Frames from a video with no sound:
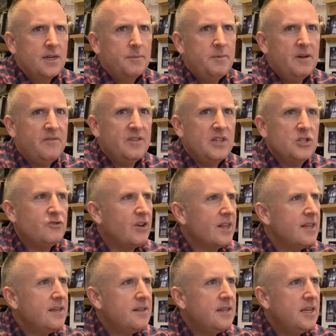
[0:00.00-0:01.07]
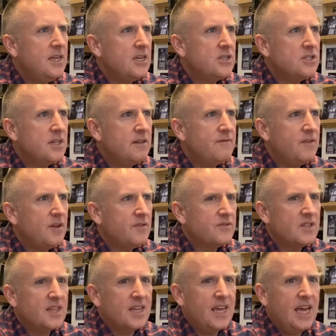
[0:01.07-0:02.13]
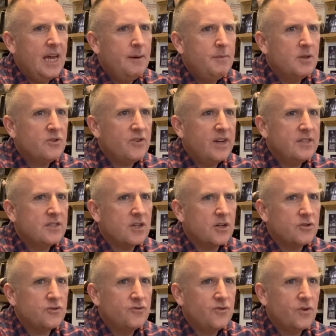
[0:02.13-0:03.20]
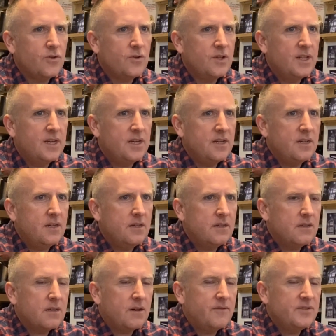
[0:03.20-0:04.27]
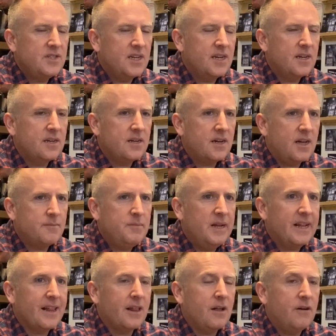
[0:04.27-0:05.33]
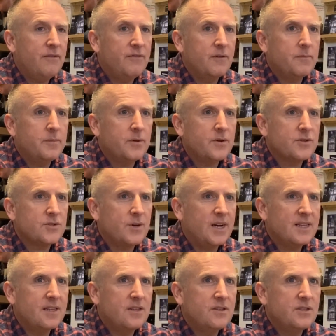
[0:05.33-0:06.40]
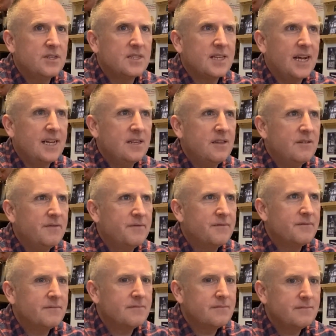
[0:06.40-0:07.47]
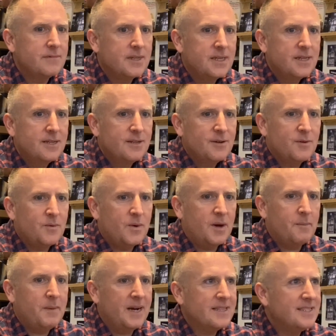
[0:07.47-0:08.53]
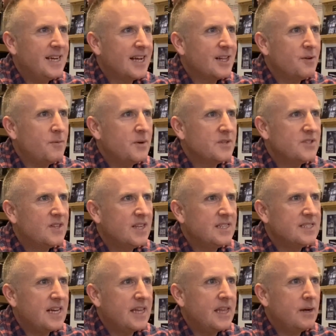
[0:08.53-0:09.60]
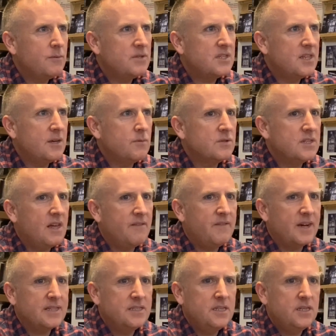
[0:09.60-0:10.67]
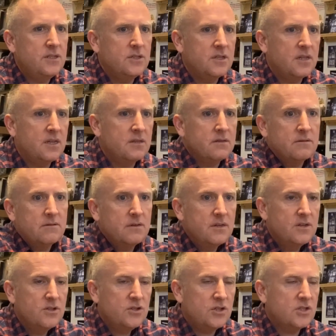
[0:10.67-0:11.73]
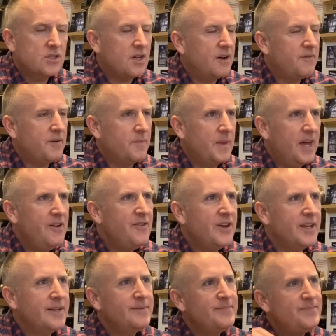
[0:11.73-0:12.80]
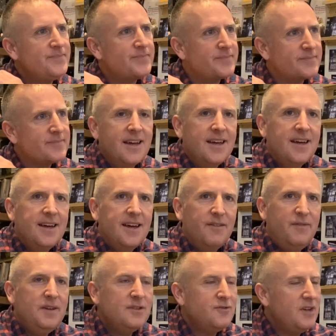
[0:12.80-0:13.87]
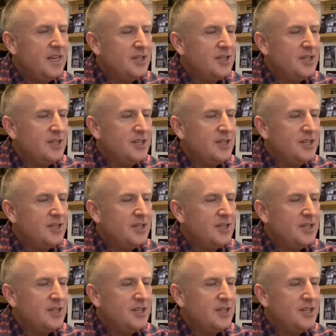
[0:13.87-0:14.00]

adrenaline thing. You're still involved in the game, you're trying to control it. Obviously I played a lot of football, so I had an understanding of what a bad tackle was and things like that, which I think was an advantage, and then just start from there really. It feels really